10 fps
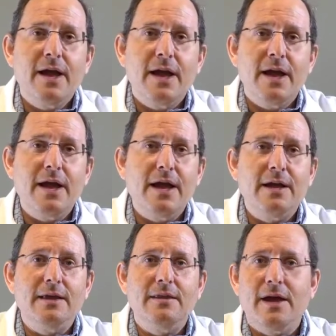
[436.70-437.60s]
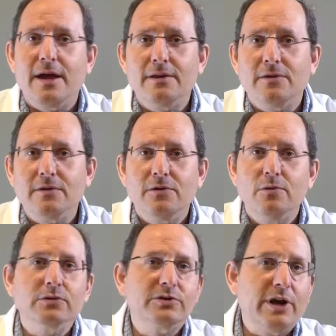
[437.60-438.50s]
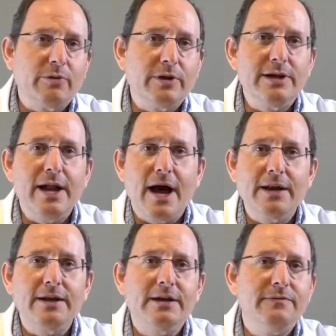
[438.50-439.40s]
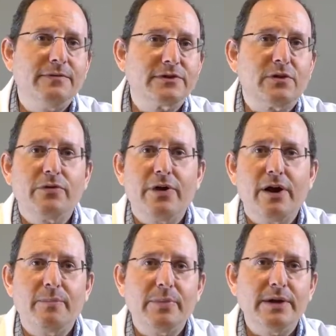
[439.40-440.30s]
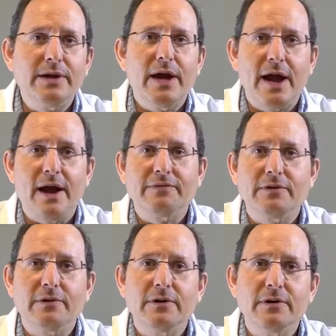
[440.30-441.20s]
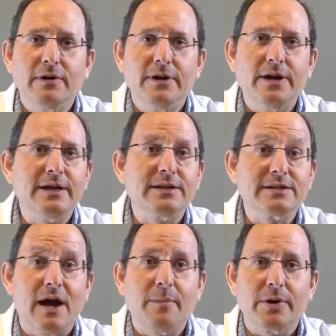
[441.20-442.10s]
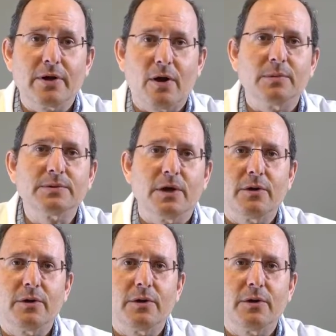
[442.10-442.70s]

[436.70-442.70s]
and that you will generally not need physical therapy after an endoscopic carpal tunnel